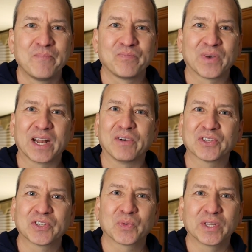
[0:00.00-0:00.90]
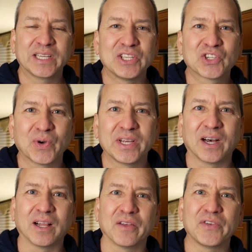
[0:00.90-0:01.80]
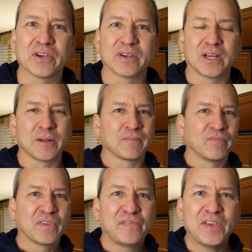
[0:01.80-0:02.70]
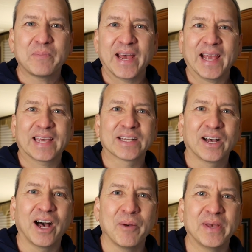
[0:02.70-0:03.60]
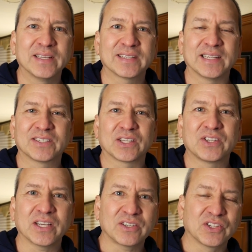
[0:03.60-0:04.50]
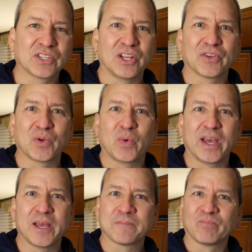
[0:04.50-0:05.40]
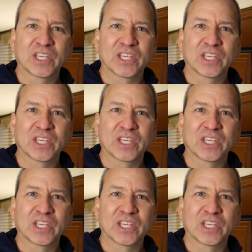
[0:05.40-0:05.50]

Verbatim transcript: But I've also really enjoyed all of your uh, feedback and comments and suggestions along the way.